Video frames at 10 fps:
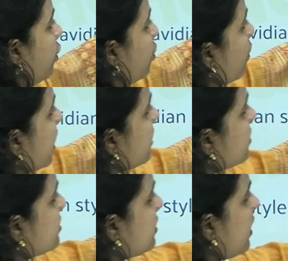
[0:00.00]
you
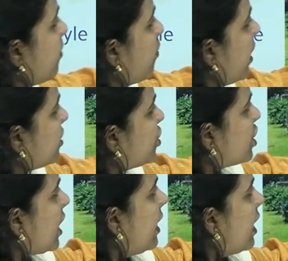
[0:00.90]
can see
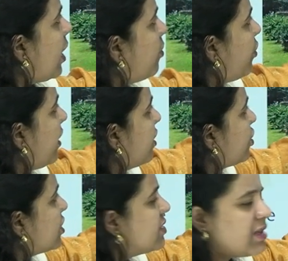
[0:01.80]
much
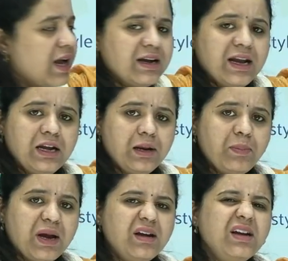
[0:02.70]
elaborations and
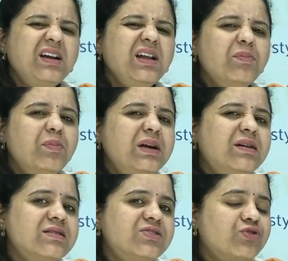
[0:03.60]
independently
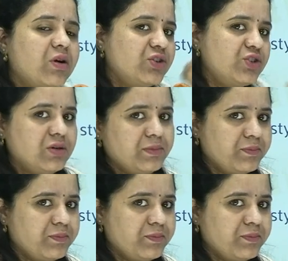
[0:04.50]
built structure.